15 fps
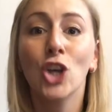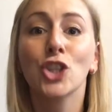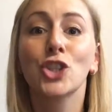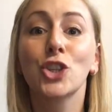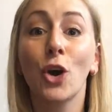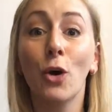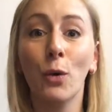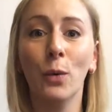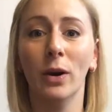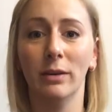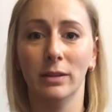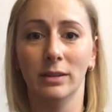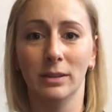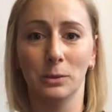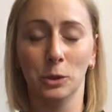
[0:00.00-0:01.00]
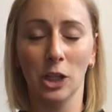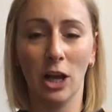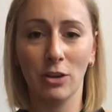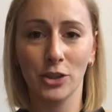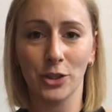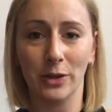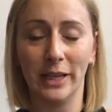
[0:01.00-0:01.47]
So, well,
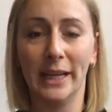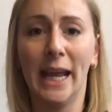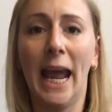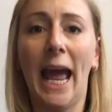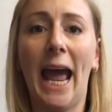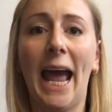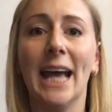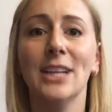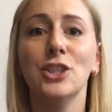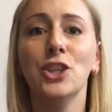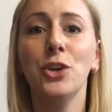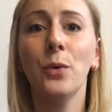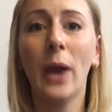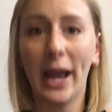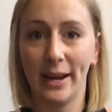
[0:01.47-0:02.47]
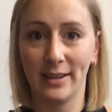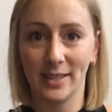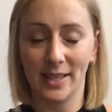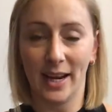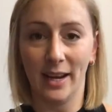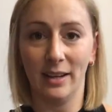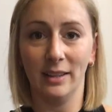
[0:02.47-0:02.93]
I'll do it. As you
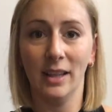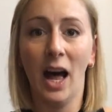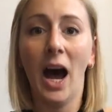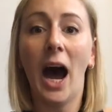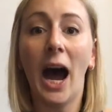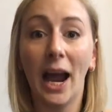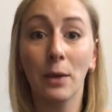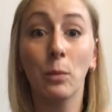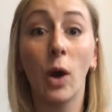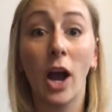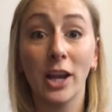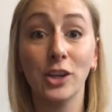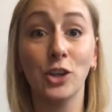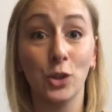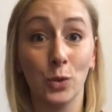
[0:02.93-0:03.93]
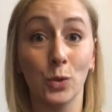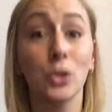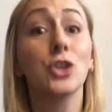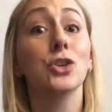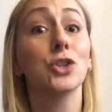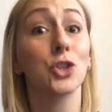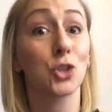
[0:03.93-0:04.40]
exhale, I want you
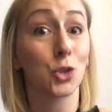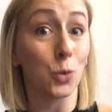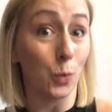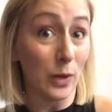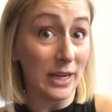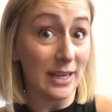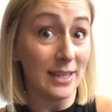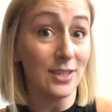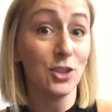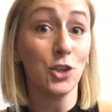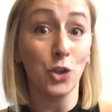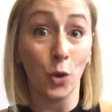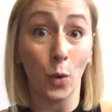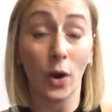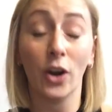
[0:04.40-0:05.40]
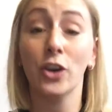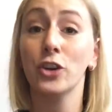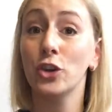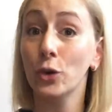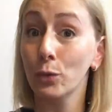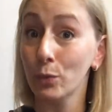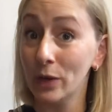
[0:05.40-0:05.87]
to squeeze your
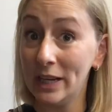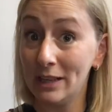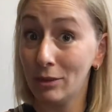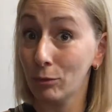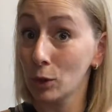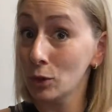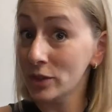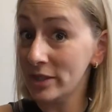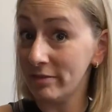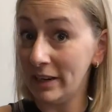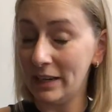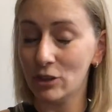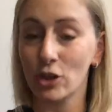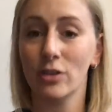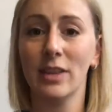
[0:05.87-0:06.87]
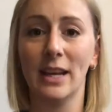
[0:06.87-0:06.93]
urethral sphincter.